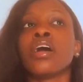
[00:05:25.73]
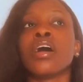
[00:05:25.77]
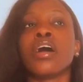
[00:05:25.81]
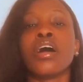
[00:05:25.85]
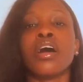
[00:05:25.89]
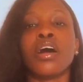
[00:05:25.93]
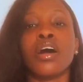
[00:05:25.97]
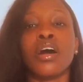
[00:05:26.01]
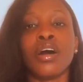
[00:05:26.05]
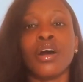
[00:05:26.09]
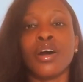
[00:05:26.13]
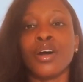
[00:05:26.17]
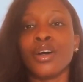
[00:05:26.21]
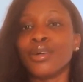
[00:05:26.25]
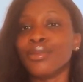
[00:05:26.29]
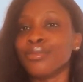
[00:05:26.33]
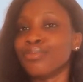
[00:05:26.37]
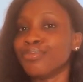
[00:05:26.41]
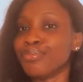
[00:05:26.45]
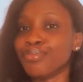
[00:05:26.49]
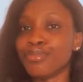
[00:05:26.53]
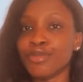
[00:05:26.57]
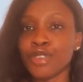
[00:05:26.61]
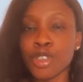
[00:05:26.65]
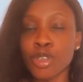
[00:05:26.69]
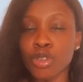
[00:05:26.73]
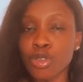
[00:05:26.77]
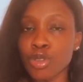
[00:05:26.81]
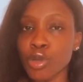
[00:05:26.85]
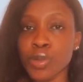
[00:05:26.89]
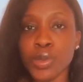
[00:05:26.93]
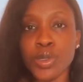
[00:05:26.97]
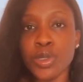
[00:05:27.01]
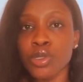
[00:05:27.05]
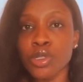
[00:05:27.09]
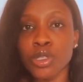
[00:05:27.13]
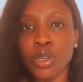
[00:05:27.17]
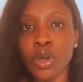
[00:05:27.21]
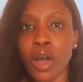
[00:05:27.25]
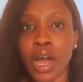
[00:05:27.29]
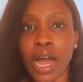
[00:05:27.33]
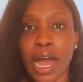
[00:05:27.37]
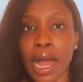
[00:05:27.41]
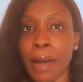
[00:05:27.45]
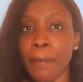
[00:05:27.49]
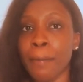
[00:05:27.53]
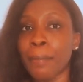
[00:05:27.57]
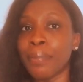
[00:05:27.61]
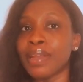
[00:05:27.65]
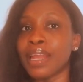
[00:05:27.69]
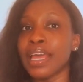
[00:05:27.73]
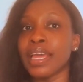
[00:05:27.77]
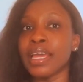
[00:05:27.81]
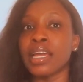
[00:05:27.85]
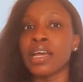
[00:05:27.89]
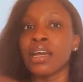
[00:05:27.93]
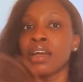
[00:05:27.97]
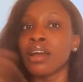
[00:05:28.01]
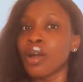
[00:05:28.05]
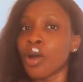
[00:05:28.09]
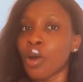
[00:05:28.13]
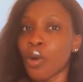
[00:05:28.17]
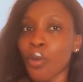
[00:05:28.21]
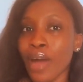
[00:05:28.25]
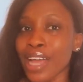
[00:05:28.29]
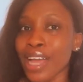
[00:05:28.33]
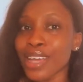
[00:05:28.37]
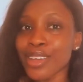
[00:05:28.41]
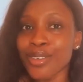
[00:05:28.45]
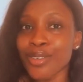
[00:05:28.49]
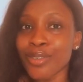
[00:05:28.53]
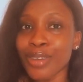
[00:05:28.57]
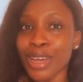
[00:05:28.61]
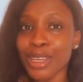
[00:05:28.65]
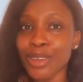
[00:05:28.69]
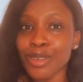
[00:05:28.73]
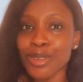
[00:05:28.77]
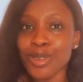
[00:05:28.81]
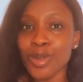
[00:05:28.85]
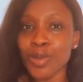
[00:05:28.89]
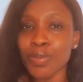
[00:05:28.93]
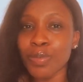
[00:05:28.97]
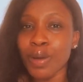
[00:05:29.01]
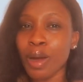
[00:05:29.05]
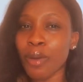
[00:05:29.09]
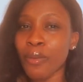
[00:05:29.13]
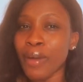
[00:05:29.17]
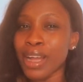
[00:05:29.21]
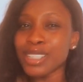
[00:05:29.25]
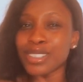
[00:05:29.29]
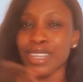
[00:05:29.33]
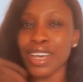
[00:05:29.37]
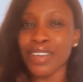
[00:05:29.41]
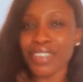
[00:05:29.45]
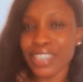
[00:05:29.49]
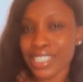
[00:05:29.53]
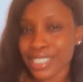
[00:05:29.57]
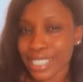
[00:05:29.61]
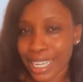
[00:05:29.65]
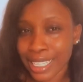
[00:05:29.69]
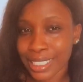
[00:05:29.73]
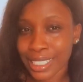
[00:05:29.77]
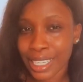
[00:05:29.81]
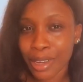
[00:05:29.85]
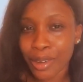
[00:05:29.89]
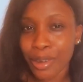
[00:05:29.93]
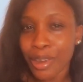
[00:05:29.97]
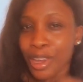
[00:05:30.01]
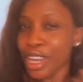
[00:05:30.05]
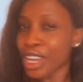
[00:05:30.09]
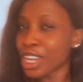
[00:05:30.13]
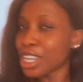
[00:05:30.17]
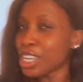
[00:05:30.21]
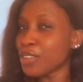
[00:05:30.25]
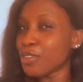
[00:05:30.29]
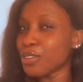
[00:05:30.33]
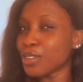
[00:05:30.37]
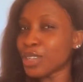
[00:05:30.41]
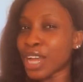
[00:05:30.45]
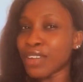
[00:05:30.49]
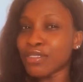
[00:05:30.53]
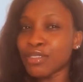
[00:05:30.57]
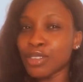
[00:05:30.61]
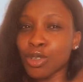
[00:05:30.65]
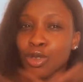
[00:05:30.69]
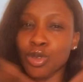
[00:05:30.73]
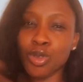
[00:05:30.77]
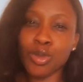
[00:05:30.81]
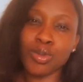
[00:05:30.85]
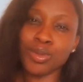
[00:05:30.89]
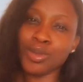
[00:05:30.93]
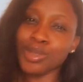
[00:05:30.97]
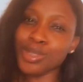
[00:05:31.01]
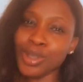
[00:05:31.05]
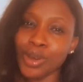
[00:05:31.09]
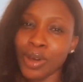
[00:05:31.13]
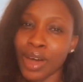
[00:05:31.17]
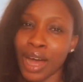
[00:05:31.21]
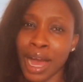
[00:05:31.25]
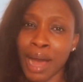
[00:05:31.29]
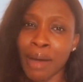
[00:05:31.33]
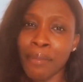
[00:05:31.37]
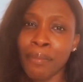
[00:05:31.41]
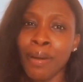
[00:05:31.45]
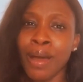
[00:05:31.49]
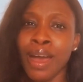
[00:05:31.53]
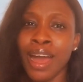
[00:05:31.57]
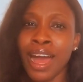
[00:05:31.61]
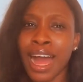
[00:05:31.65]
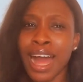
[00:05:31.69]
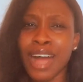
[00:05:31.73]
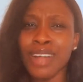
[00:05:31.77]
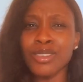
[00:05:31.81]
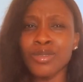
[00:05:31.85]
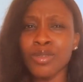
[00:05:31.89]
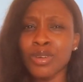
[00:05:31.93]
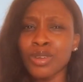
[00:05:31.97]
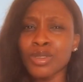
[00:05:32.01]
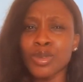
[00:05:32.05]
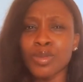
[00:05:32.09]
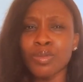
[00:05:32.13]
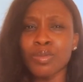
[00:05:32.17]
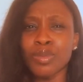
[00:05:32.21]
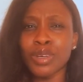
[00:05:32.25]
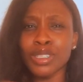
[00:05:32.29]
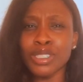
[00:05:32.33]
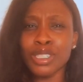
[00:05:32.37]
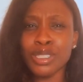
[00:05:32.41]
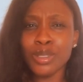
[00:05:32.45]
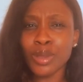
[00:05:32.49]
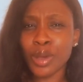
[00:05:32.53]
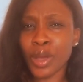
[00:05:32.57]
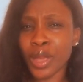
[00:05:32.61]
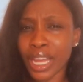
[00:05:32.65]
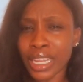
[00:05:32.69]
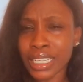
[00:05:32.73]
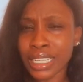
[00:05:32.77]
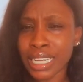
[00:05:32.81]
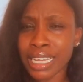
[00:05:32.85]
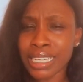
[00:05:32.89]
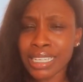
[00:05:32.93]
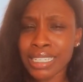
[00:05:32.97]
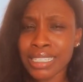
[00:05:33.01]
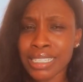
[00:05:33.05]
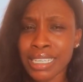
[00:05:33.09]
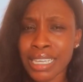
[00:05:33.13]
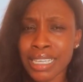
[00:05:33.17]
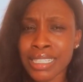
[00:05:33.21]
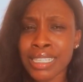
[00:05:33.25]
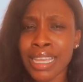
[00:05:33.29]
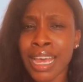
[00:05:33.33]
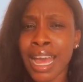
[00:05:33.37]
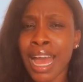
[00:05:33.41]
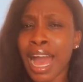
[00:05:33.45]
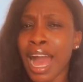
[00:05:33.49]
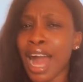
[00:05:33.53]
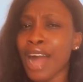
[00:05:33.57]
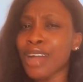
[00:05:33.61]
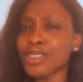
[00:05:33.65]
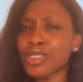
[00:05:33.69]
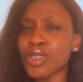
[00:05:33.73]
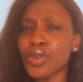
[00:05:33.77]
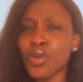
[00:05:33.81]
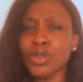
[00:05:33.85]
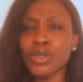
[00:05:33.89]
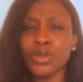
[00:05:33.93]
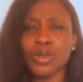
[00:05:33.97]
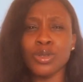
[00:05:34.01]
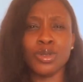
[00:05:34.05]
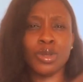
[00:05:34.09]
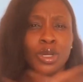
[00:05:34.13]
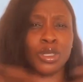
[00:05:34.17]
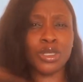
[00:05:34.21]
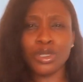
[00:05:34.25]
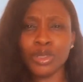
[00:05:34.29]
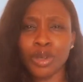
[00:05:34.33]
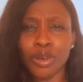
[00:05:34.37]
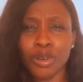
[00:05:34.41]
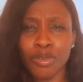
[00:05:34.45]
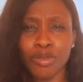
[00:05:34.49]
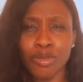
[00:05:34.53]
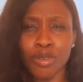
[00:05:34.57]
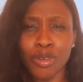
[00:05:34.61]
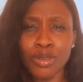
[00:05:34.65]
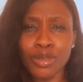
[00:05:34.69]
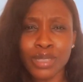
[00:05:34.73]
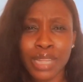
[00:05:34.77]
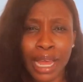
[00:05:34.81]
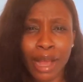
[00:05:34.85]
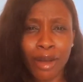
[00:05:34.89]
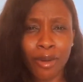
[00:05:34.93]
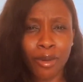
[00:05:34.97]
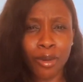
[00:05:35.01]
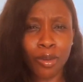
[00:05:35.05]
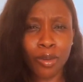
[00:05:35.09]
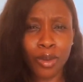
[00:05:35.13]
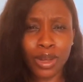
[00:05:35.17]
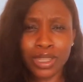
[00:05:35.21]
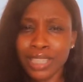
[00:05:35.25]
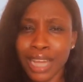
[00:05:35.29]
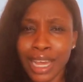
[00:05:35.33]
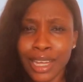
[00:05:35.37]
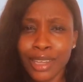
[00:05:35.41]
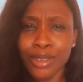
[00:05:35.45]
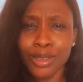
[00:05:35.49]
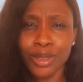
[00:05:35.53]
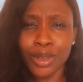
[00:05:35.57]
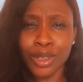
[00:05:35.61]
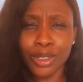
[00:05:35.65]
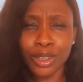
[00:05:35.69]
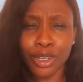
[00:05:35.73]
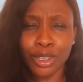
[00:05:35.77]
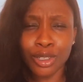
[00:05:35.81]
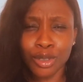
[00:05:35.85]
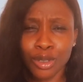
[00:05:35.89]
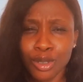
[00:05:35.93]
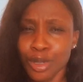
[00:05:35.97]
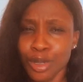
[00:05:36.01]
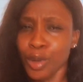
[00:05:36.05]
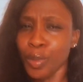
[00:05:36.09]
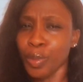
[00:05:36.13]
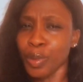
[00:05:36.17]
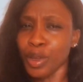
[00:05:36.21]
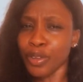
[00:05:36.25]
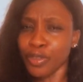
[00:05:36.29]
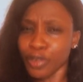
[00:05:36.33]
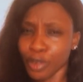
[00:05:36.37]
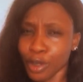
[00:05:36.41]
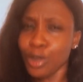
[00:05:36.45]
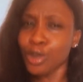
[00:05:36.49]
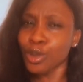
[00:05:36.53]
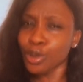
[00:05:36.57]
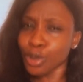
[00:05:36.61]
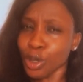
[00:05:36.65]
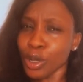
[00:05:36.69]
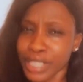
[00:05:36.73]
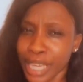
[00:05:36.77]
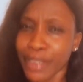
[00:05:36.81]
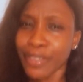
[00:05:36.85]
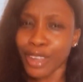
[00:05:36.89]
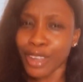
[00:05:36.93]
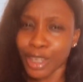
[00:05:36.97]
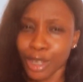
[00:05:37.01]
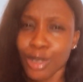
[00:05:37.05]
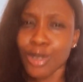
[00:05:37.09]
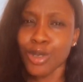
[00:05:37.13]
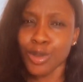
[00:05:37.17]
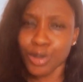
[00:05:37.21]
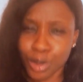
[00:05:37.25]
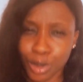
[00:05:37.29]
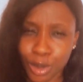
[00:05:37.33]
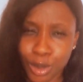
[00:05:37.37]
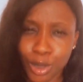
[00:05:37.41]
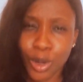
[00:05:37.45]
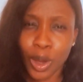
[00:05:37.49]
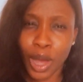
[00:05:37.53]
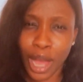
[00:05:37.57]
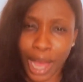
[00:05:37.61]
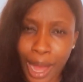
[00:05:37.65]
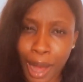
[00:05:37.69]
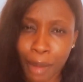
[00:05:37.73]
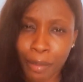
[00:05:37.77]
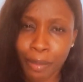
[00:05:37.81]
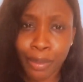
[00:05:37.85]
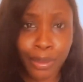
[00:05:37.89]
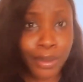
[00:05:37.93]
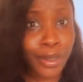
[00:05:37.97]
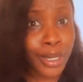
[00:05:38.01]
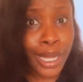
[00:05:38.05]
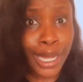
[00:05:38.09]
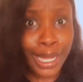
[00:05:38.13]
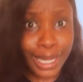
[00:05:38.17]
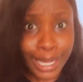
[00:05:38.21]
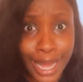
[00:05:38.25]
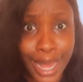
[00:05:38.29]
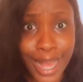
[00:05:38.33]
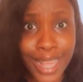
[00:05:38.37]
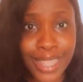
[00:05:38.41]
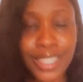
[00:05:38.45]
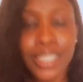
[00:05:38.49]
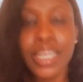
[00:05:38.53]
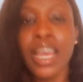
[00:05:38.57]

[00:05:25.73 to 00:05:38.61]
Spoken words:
YouTube Studio app. Like, why are you a YouTuber? Why do you have a channel if you don't have the YouTube Studio app? How do you want to monitor your analytics? How do you want to study your growth? Like, what are you doing on YouTube if you do not have a YouTube Studio app? Yes.